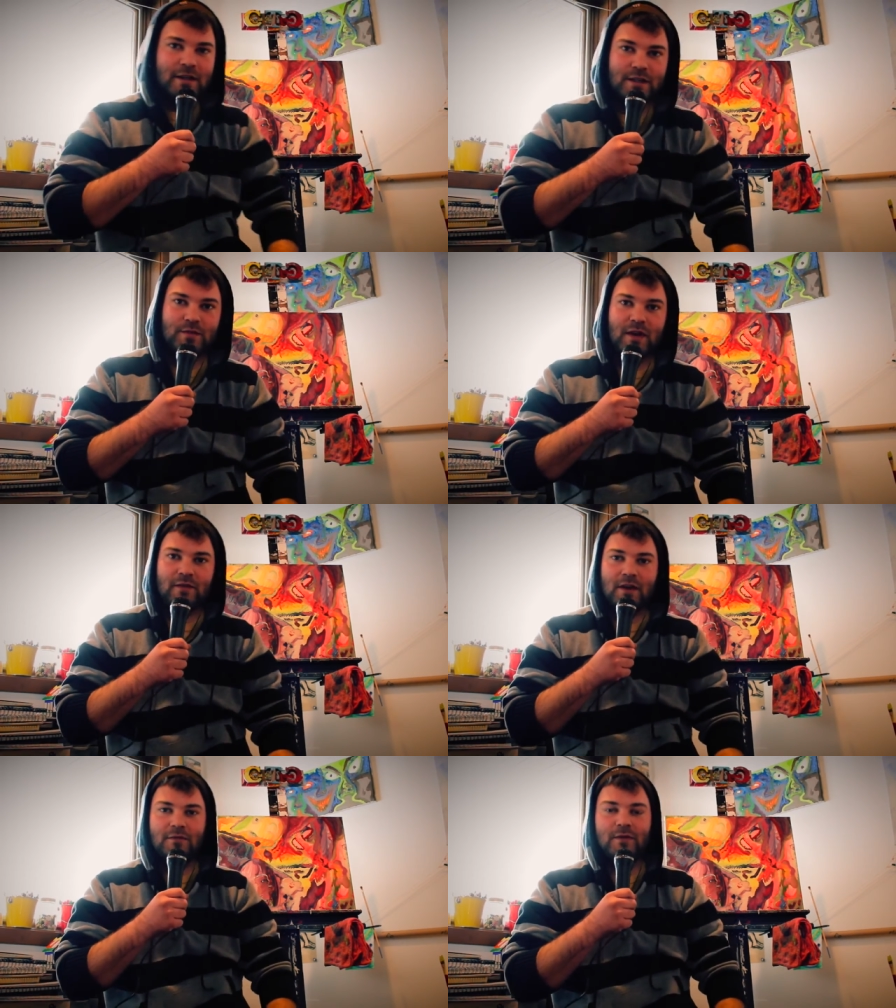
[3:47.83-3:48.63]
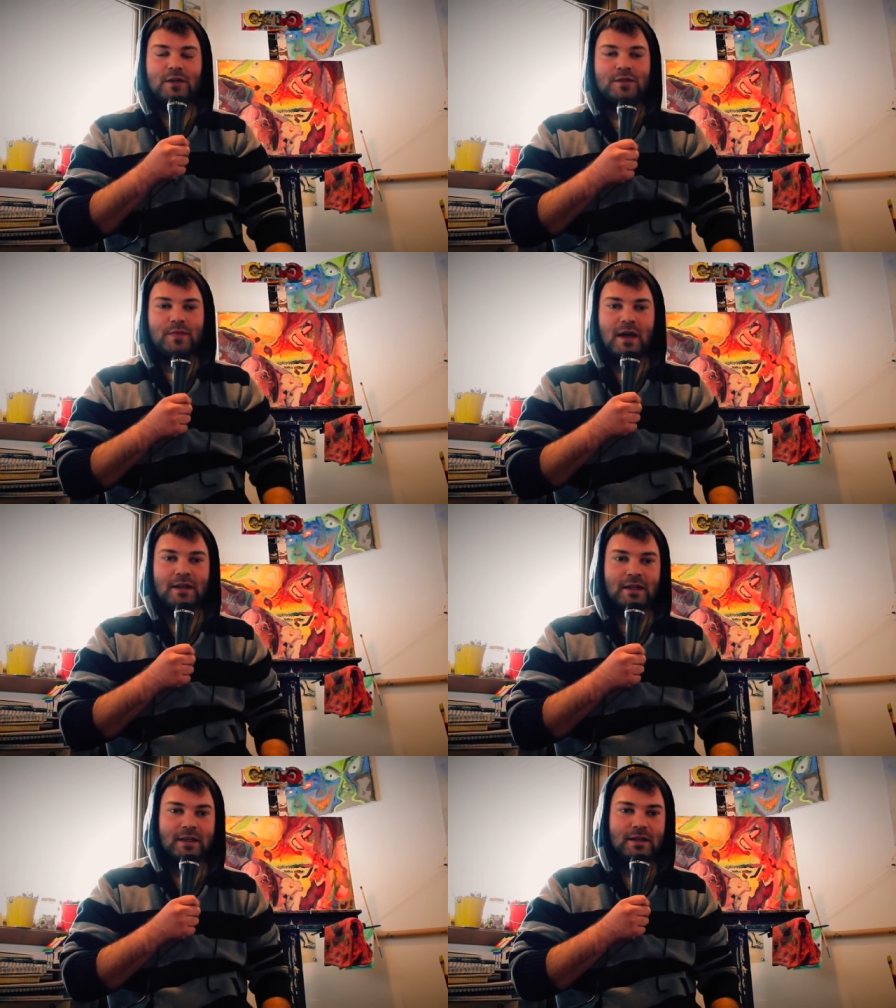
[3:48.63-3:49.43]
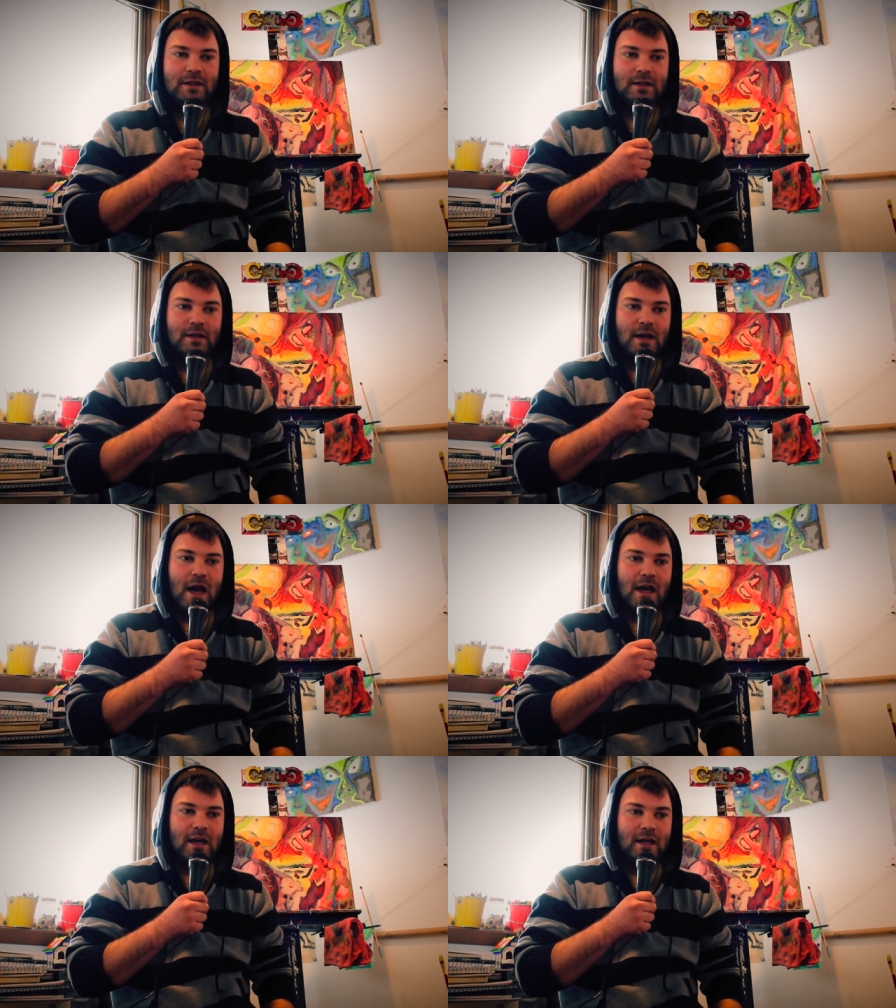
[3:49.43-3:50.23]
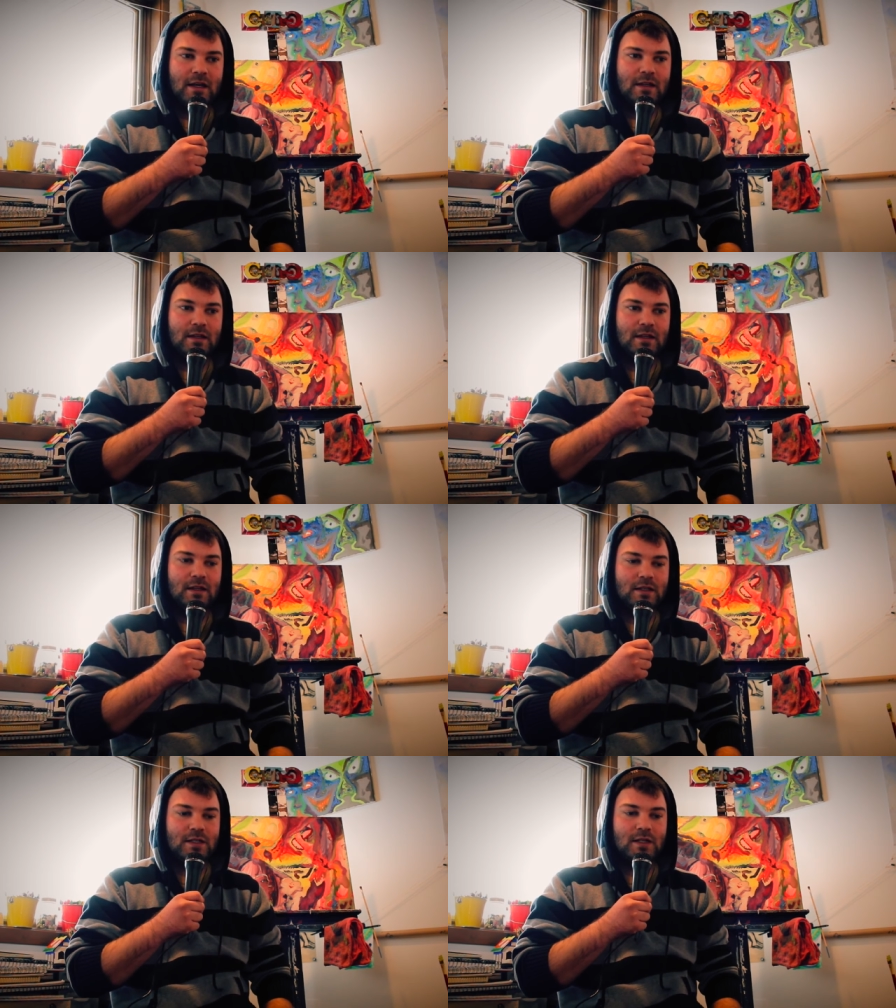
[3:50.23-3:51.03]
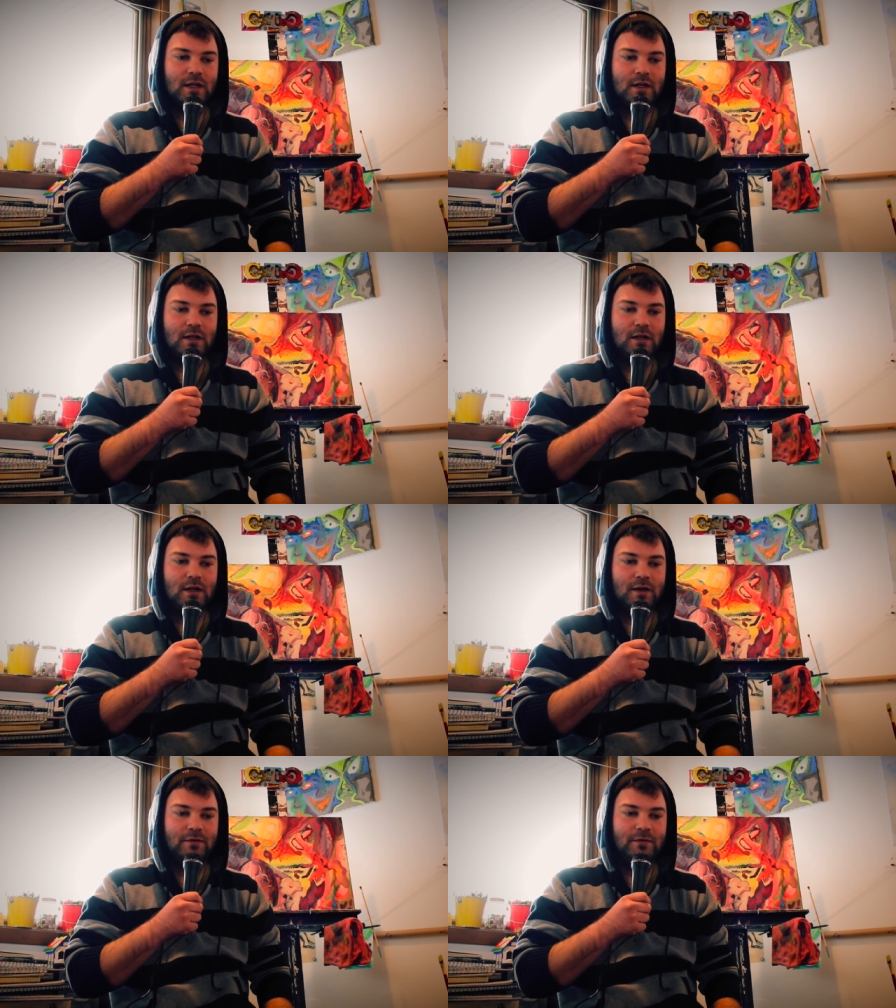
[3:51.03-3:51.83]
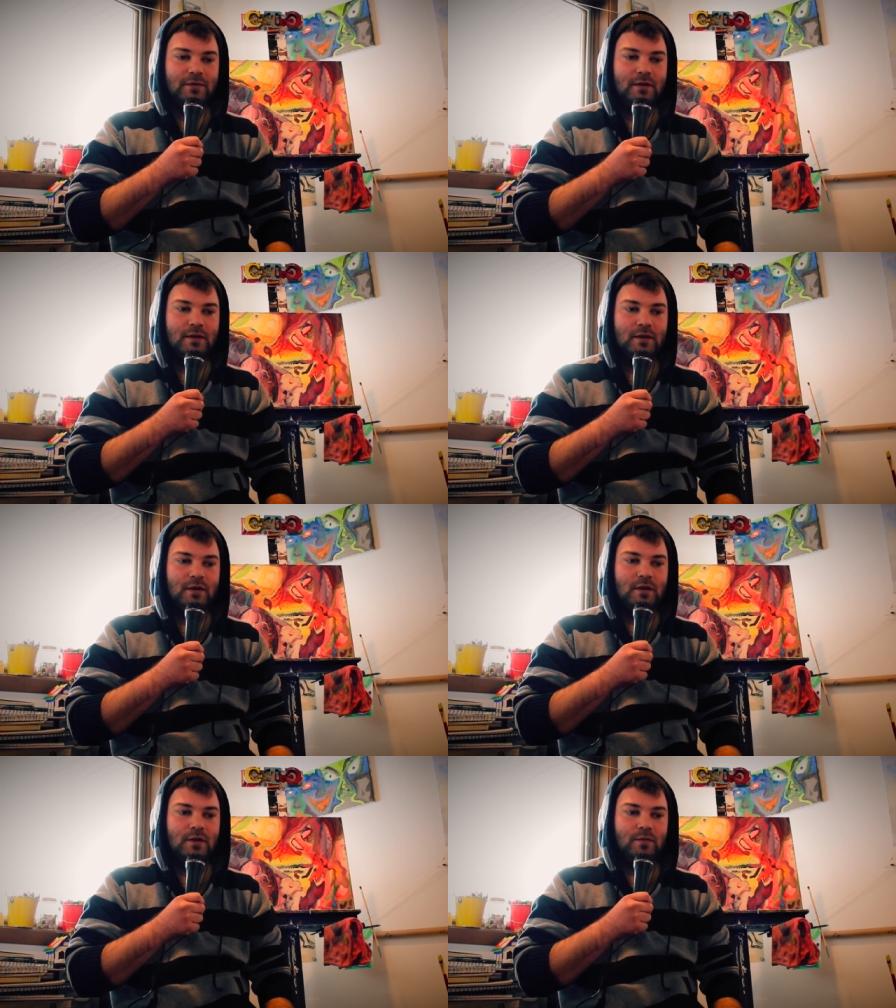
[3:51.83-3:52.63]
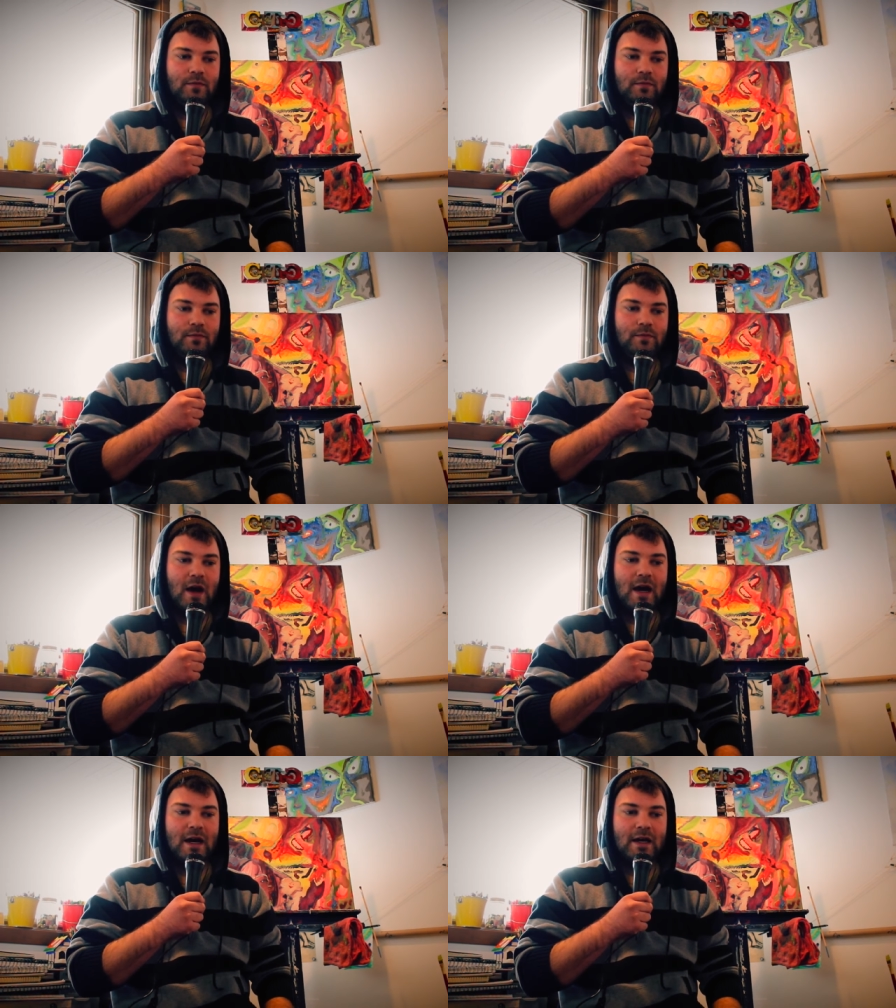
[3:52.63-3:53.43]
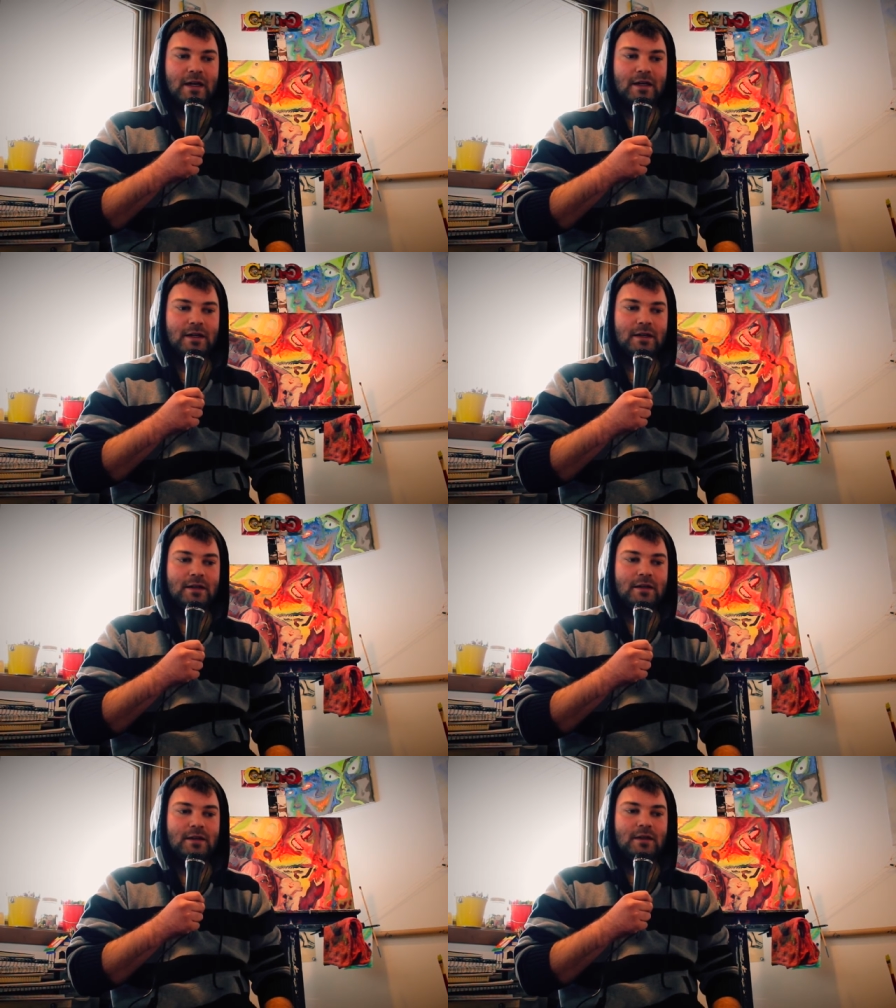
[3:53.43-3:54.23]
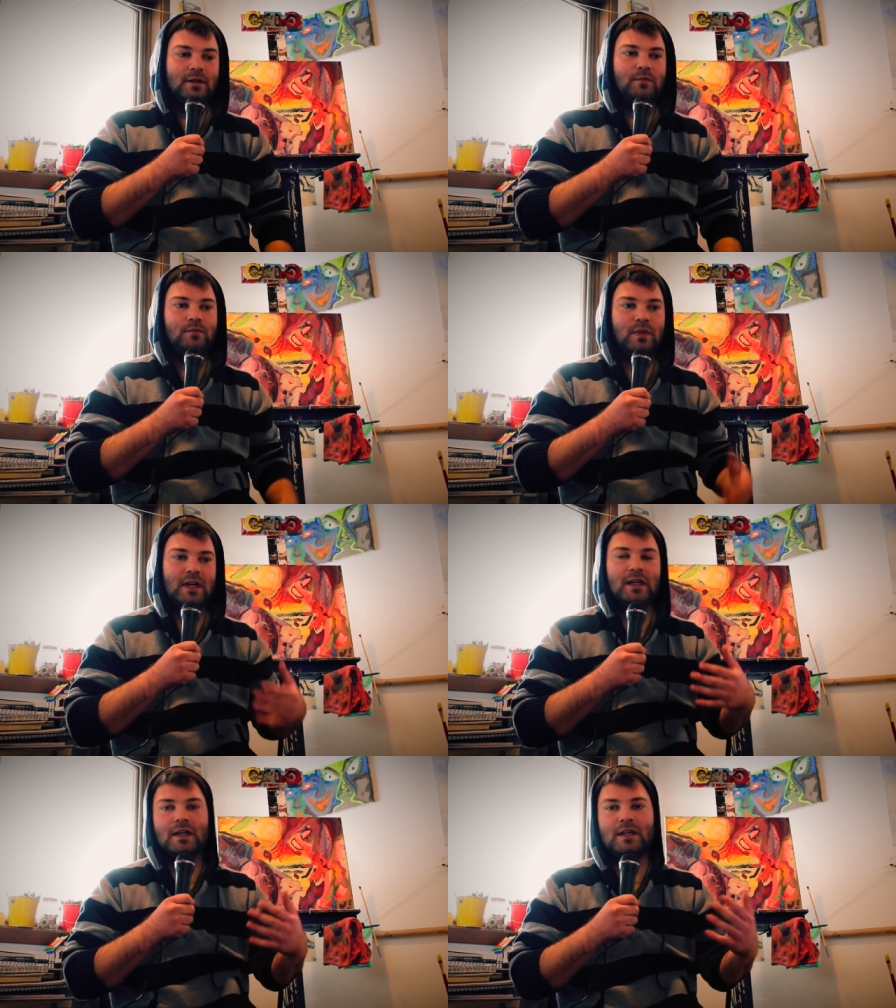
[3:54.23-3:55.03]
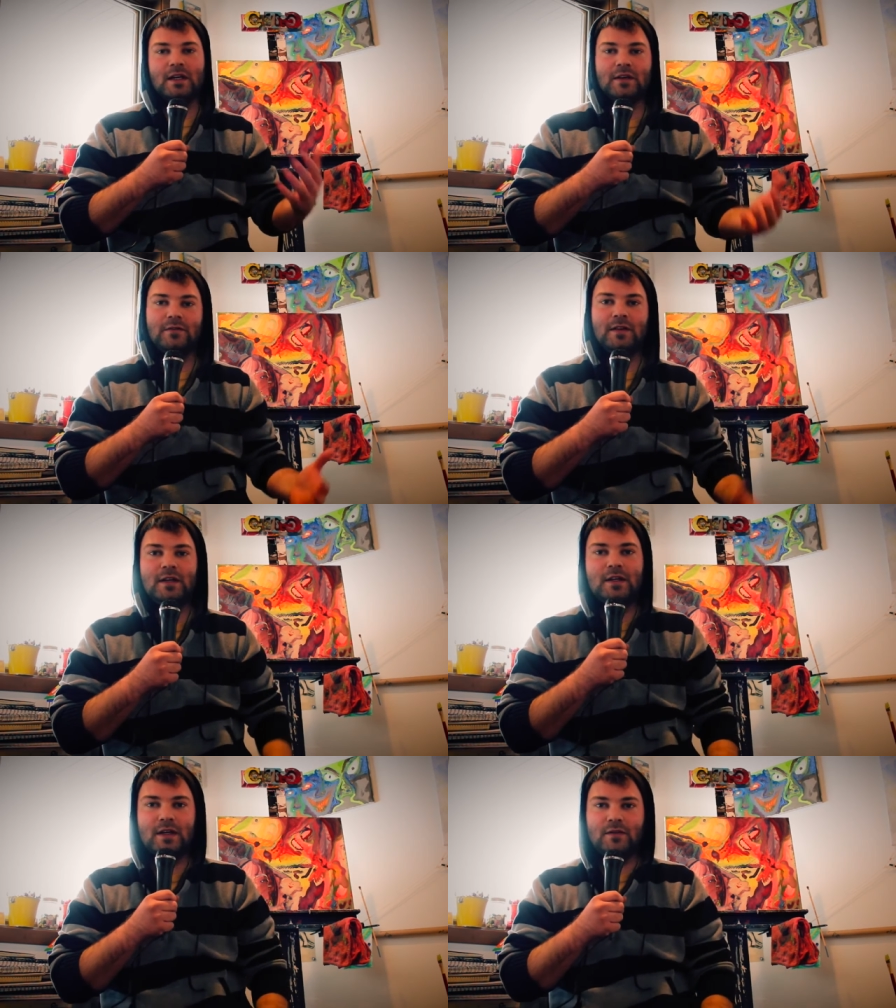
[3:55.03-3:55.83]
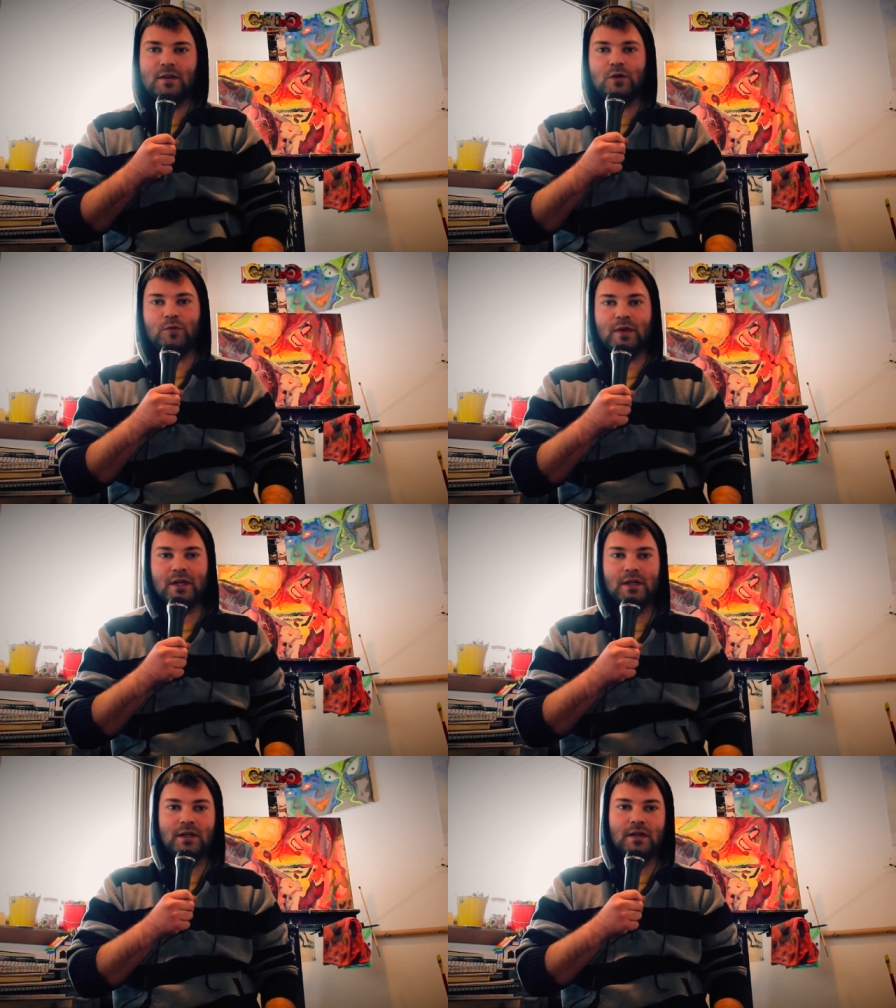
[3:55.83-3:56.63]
is my very first painting, and it started off by being a gift given to me